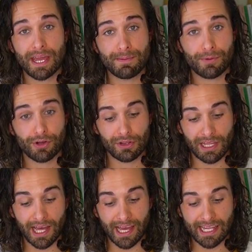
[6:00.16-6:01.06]
paper
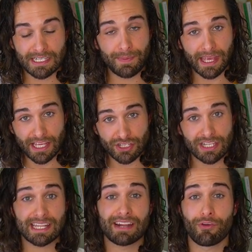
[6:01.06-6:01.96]
lined baking
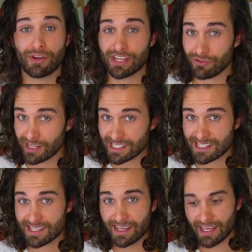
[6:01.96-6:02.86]
sheet that I've already
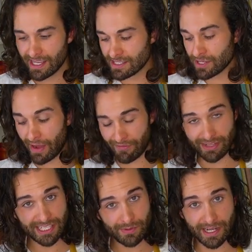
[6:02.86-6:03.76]
greased. So
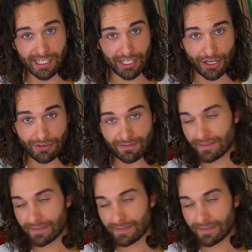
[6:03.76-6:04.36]
everything's ready to go.